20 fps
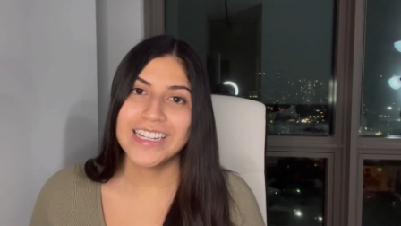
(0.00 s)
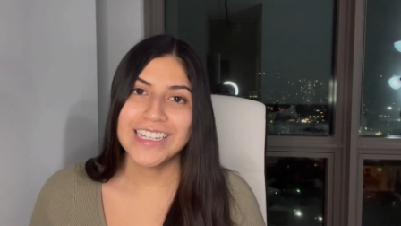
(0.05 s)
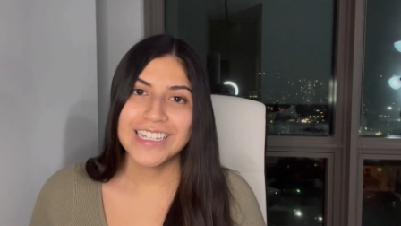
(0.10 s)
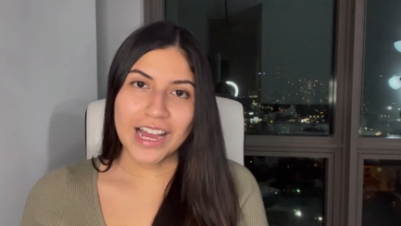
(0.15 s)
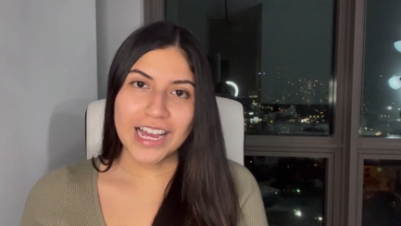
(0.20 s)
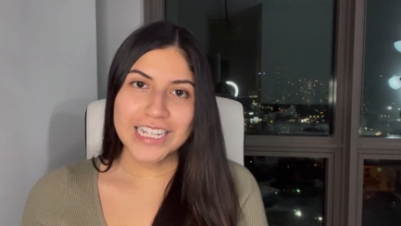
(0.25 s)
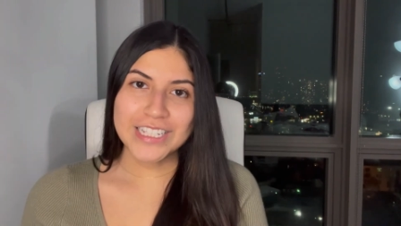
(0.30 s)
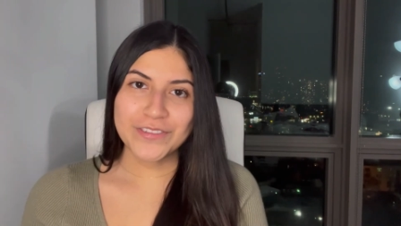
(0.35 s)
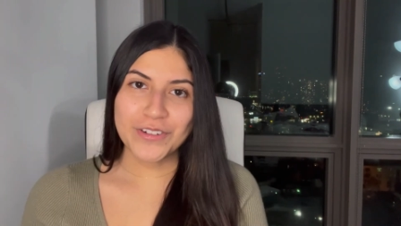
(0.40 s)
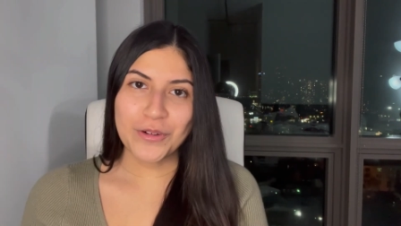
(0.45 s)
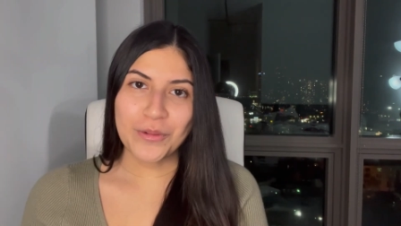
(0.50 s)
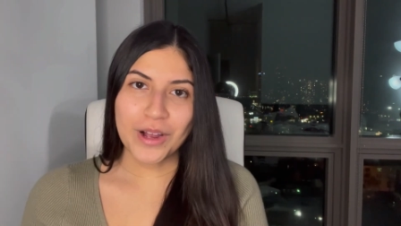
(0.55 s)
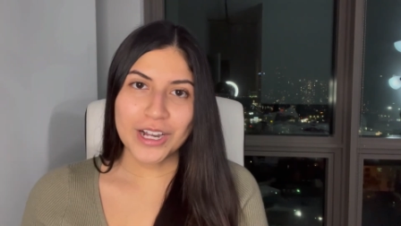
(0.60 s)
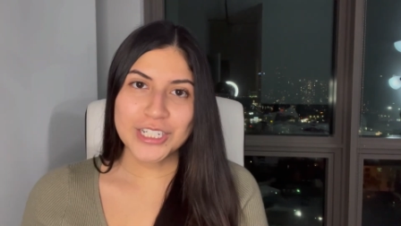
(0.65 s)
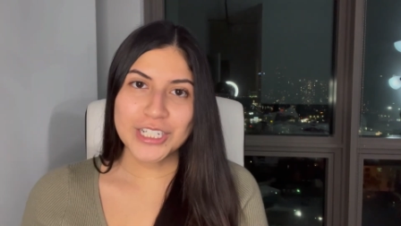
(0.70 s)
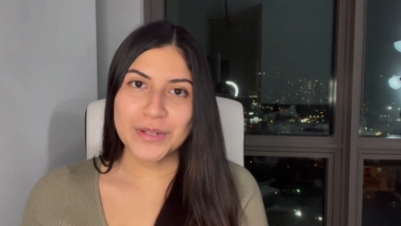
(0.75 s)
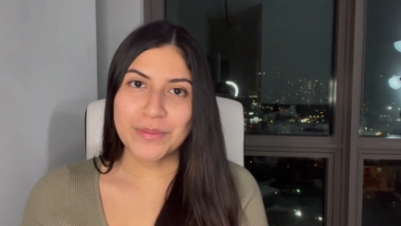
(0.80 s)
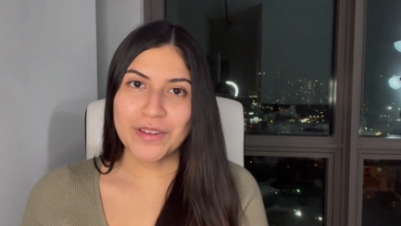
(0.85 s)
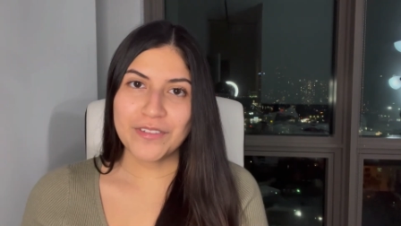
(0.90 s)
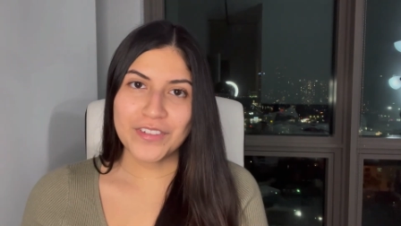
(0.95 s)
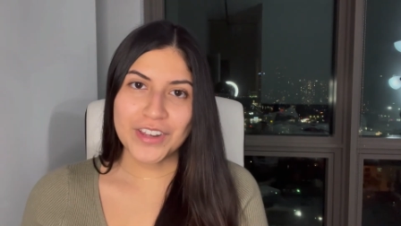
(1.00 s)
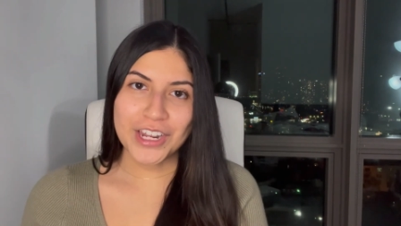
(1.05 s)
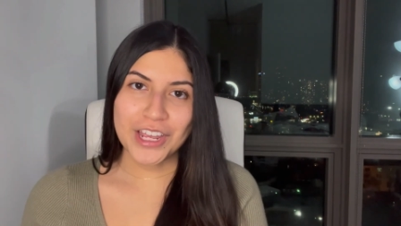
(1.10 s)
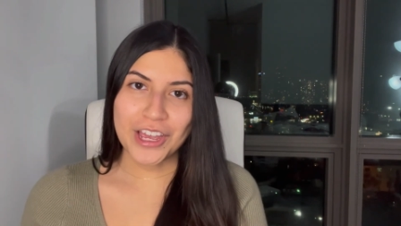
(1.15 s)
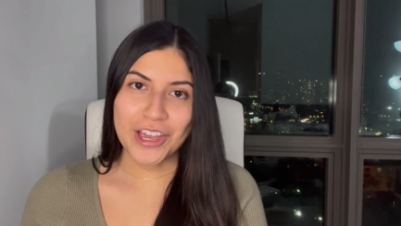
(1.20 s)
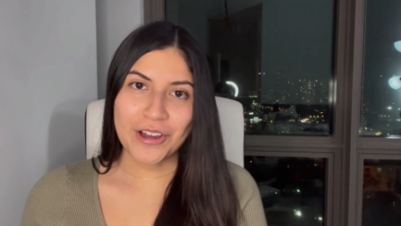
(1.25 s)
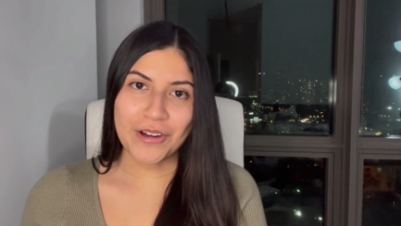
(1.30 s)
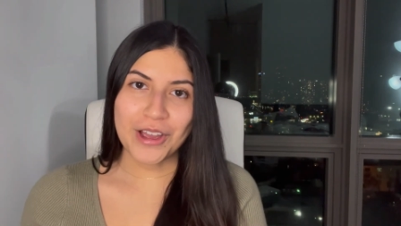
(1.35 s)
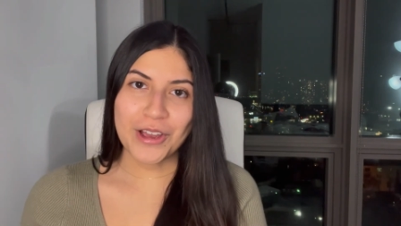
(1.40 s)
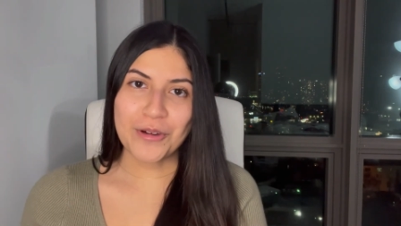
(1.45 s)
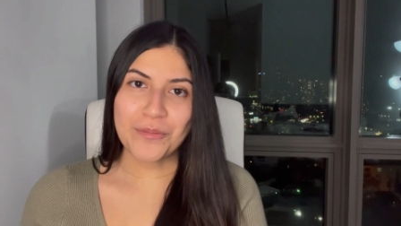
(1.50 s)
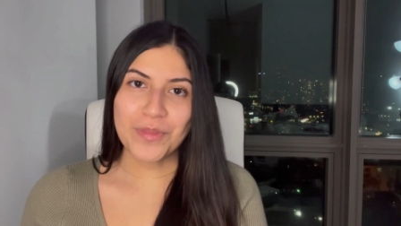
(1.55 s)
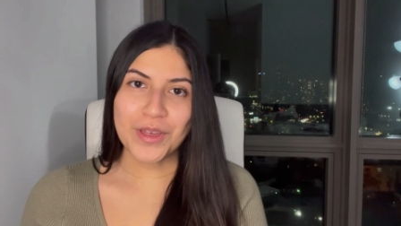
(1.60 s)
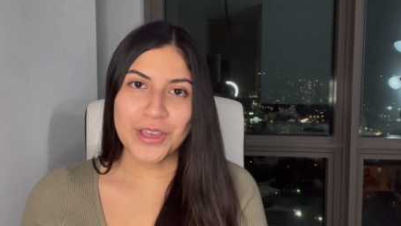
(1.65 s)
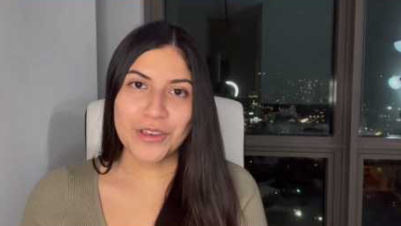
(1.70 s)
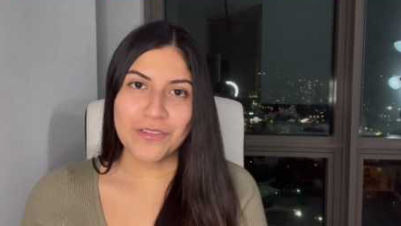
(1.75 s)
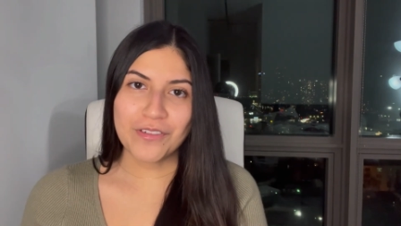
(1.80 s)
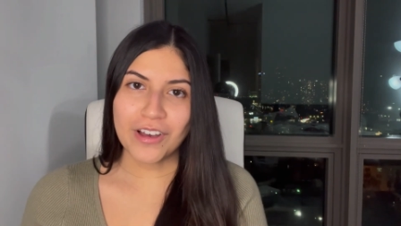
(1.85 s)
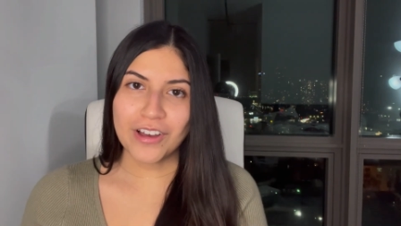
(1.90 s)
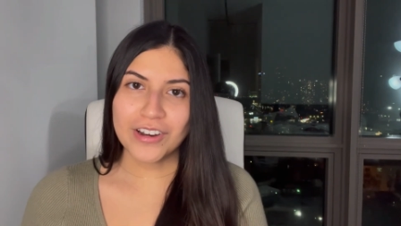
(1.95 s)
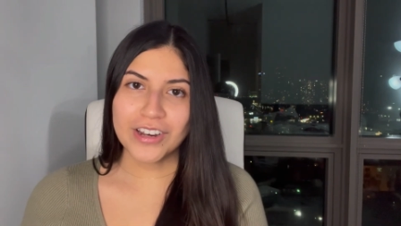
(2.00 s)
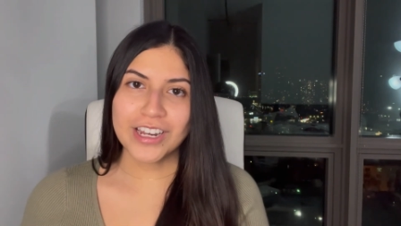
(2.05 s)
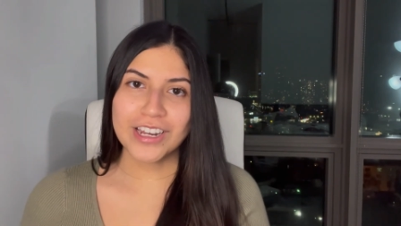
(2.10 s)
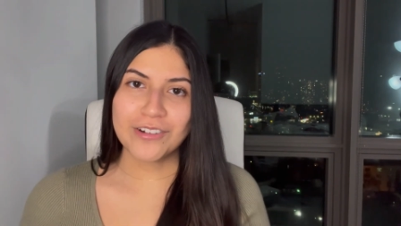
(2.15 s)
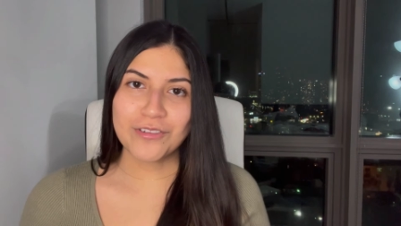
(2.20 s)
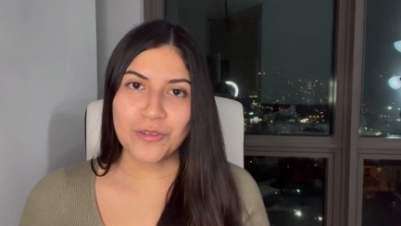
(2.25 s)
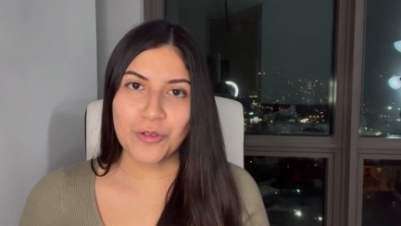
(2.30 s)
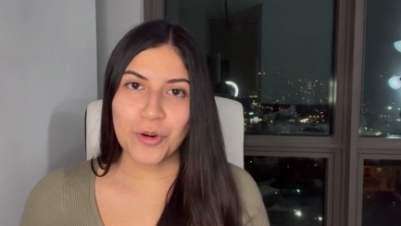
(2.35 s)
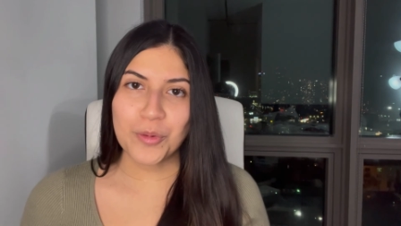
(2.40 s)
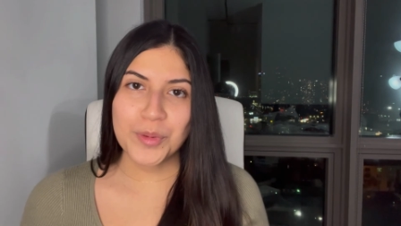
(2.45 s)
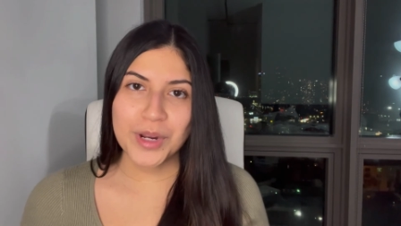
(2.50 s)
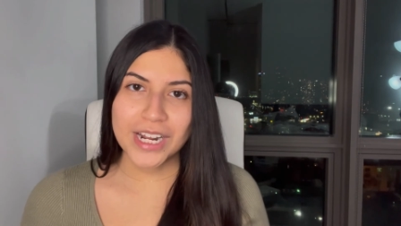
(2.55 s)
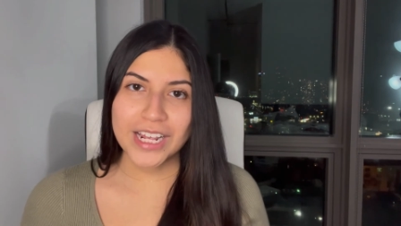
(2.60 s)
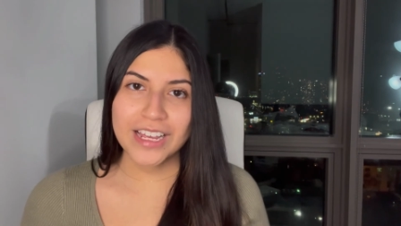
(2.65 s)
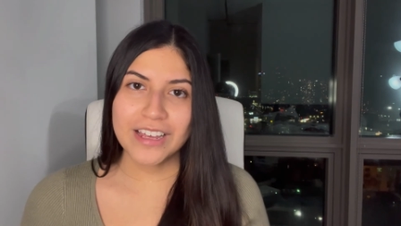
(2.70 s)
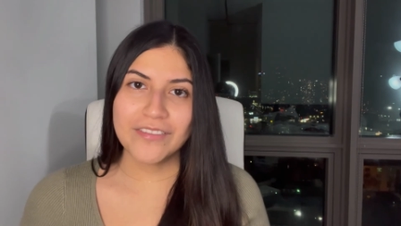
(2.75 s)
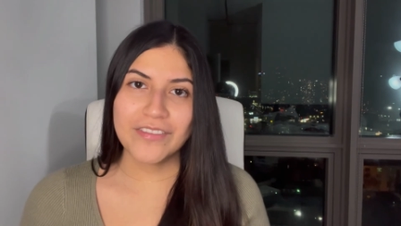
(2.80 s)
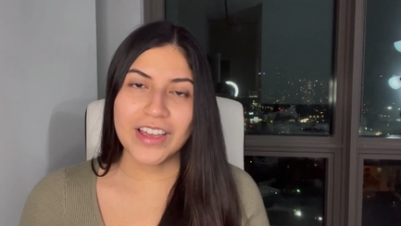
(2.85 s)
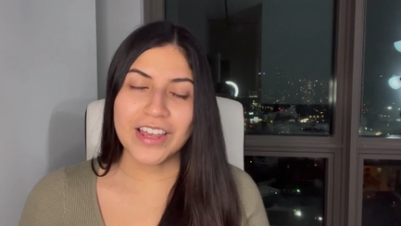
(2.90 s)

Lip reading: Thanks for watching my video. I hope that you found it informative